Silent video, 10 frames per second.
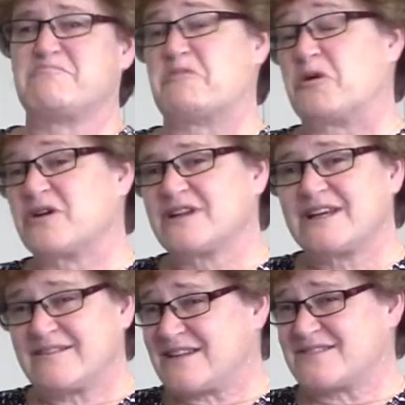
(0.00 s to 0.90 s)

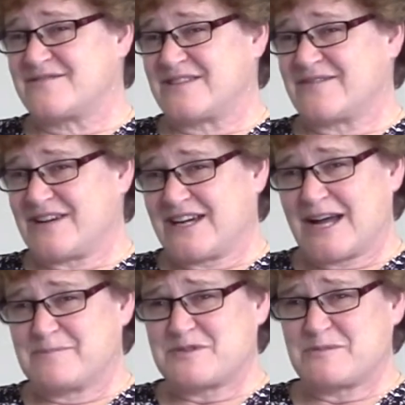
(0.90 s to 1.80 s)
Morally, it doesn't feel very
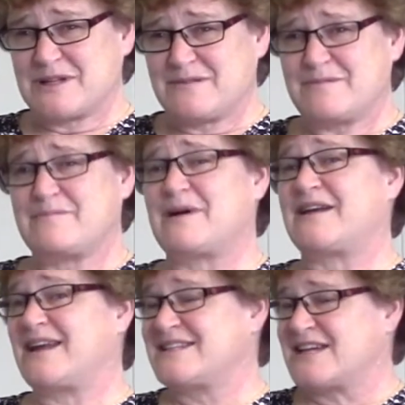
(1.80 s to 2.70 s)
comfortable, but
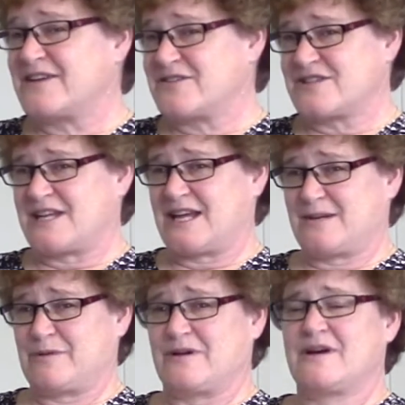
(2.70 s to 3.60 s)
it's
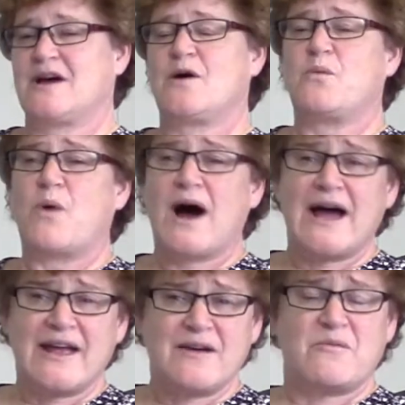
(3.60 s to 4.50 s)
understandable.
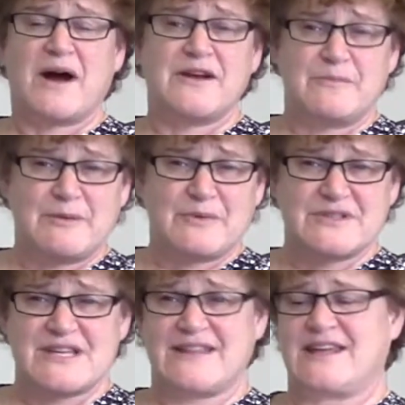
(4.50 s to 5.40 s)
Why? Why do people
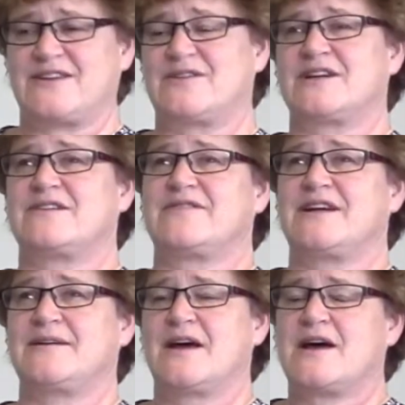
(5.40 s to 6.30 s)
say they don't
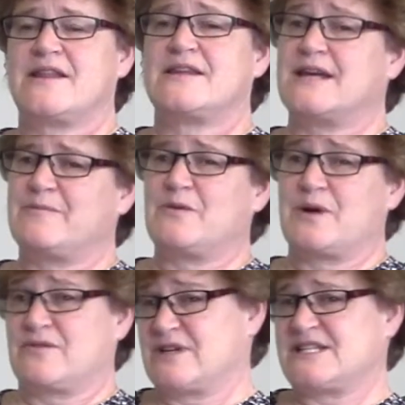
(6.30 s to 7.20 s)
intervene? The number
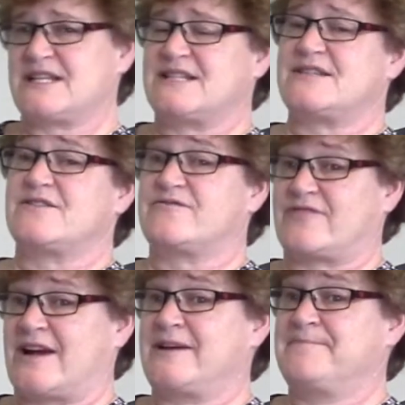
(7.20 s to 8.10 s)
one reason is they're
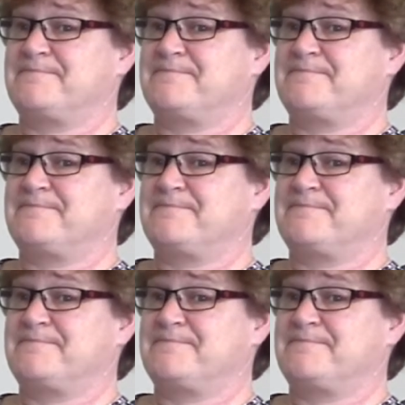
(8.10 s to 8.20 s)
afraid.